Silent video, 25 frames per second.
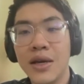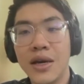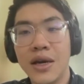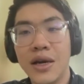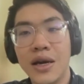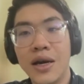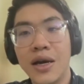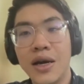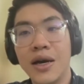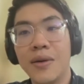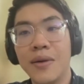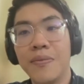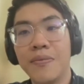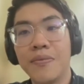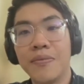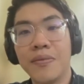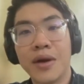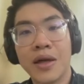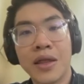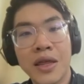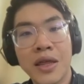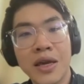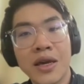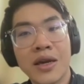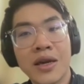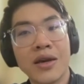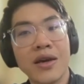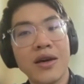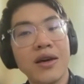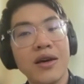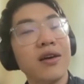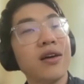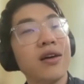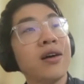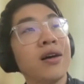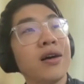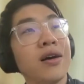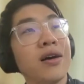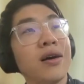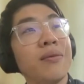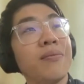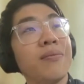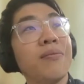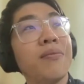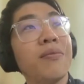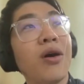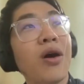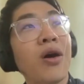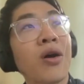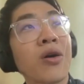I think
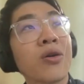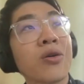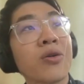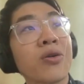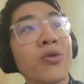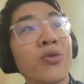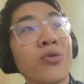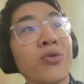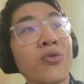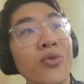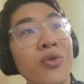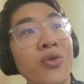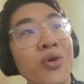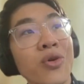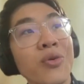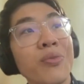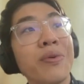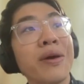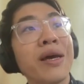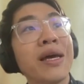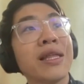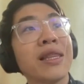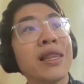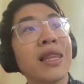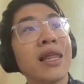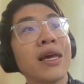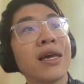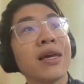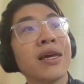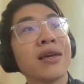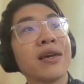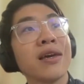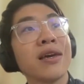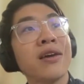our group had like